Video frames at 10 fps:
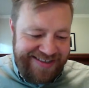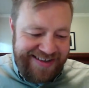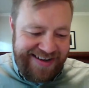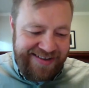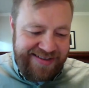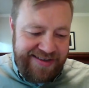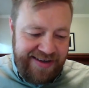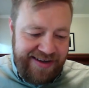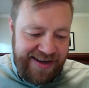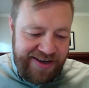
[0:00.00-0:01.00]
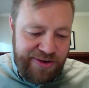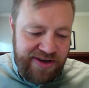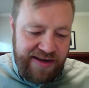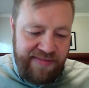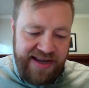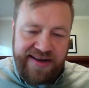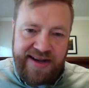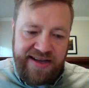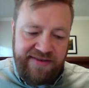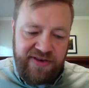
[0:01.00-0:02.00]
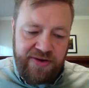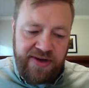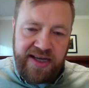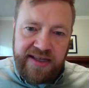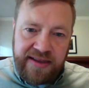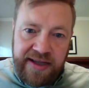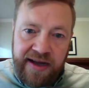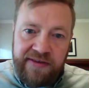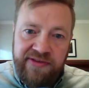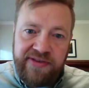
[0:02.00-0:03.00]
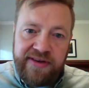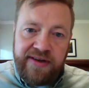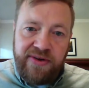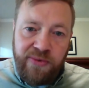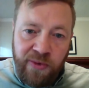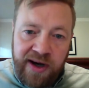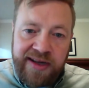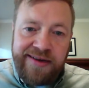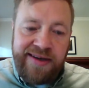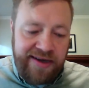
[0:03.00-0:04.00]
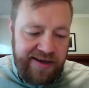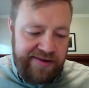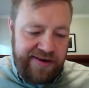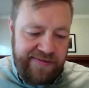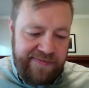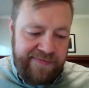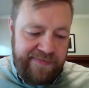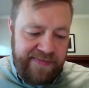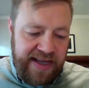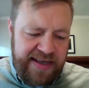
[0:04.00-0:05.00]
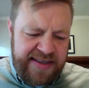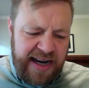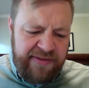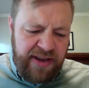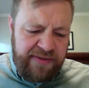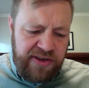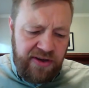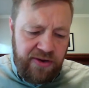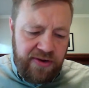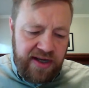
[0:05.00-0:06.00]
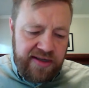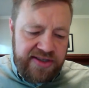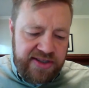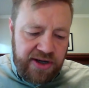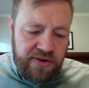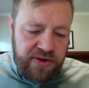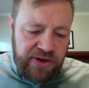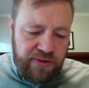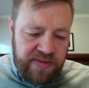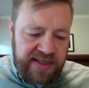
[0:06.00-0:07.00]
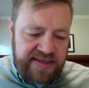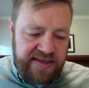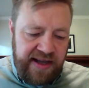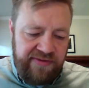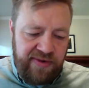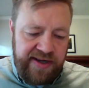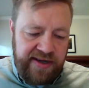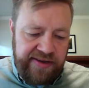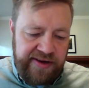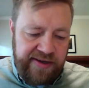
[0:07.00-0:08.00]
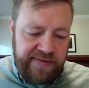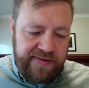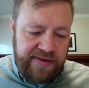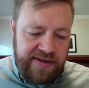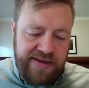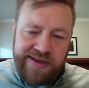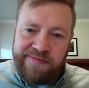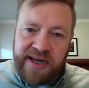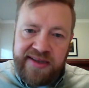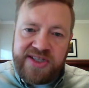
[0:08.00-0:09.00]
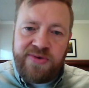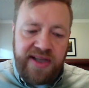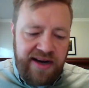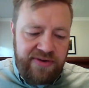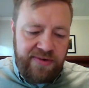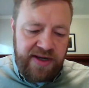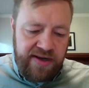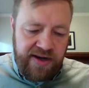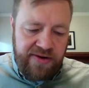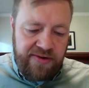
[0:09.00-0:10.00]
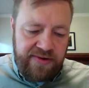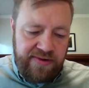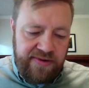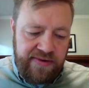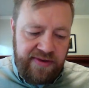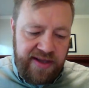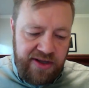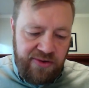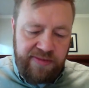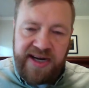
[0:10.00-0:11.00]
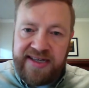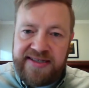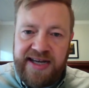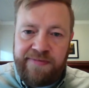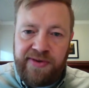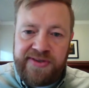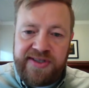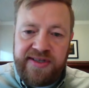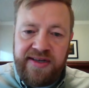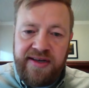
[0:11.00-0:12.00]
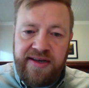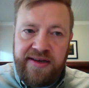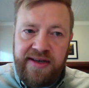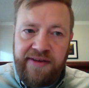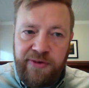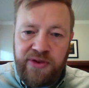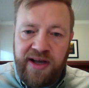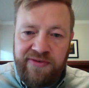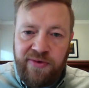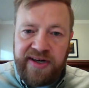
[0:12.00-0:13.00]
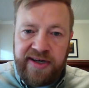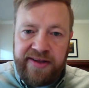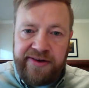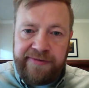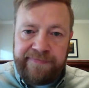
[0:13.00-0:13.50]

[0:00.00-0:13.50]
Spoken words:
says, "A new command I give you, love one another. As I have loved you, so you must love one another. By this will everyone know that you are my disciples, if you love one another."